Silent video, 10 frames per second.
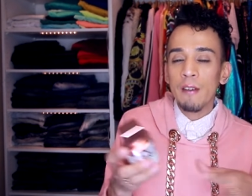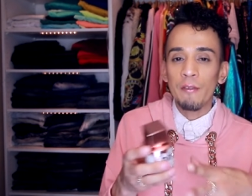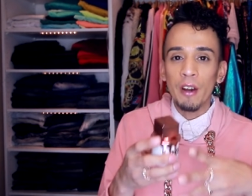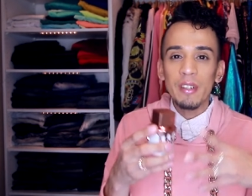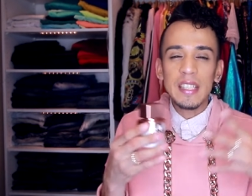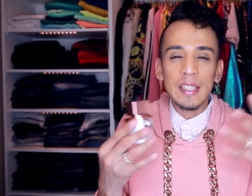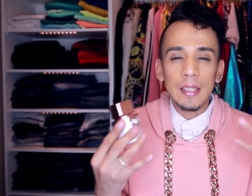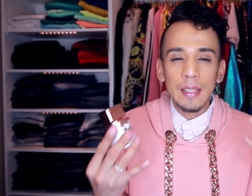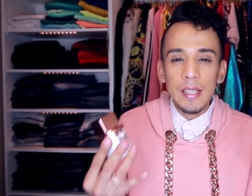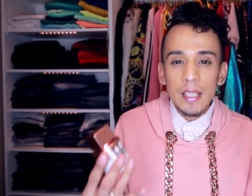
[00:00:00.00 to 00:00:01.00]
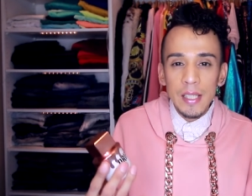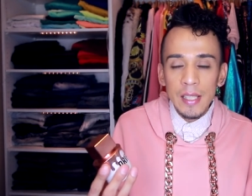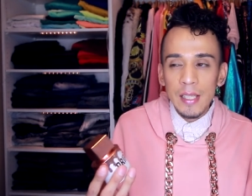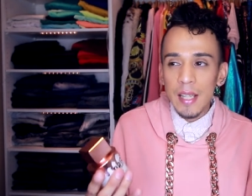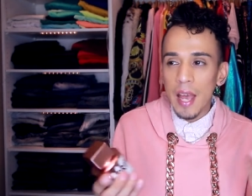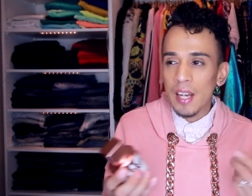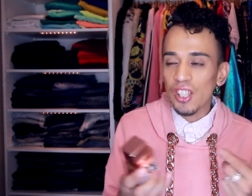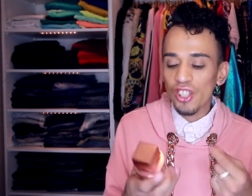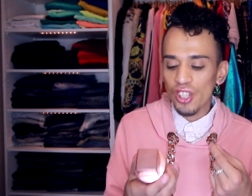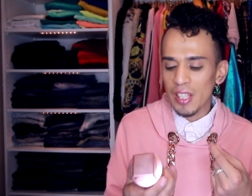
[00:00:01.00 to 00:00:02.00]
very delicious, and
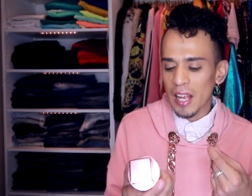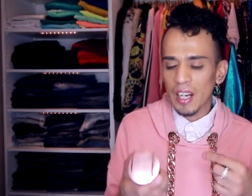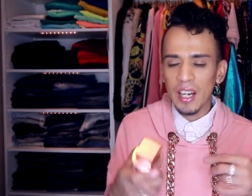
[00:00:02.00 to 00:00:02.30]
it's just like